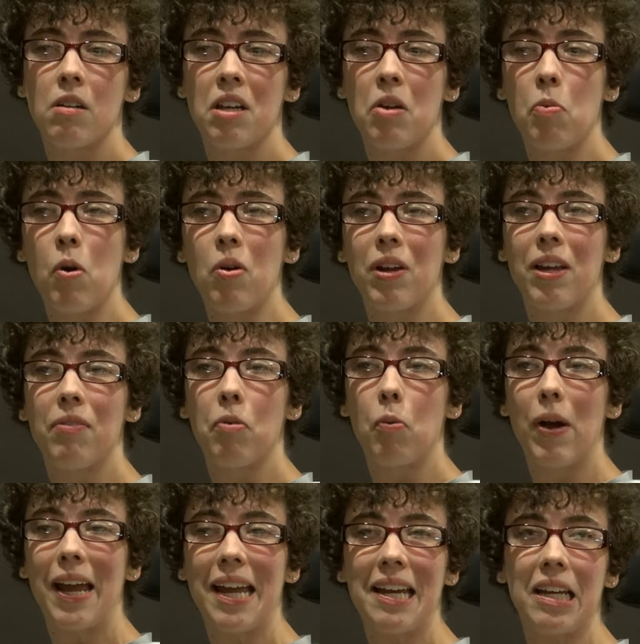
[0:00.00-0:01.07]
You won't give
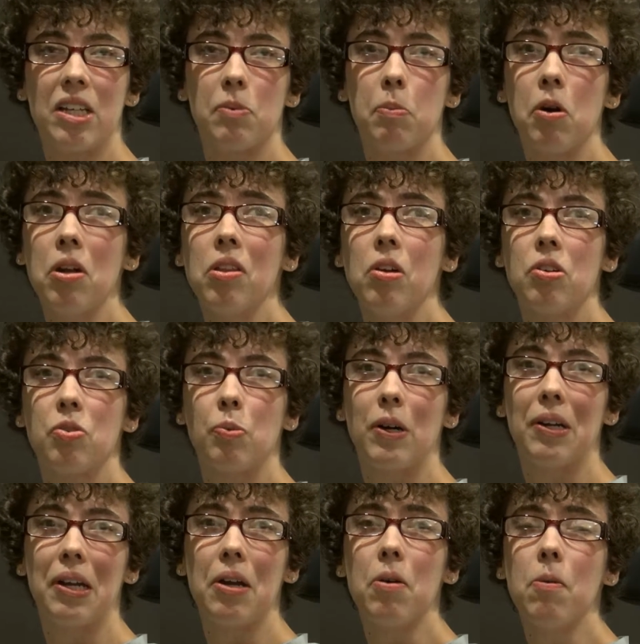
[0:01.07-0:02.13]
away any spoilers,
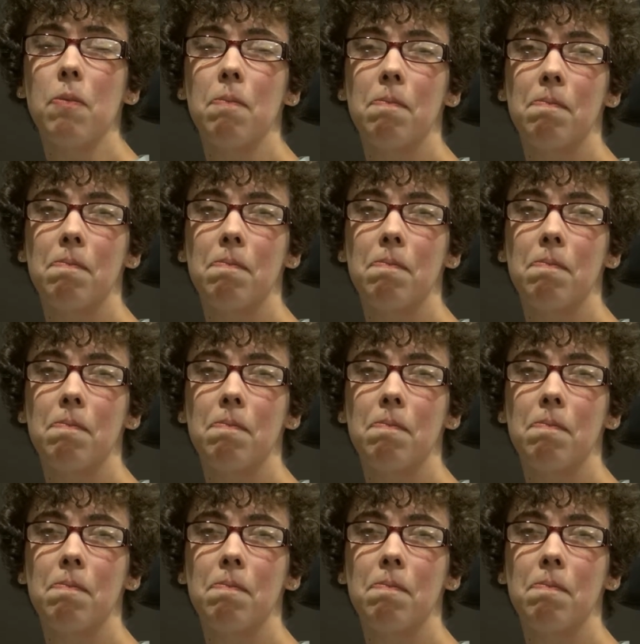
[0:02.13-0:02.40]
will you?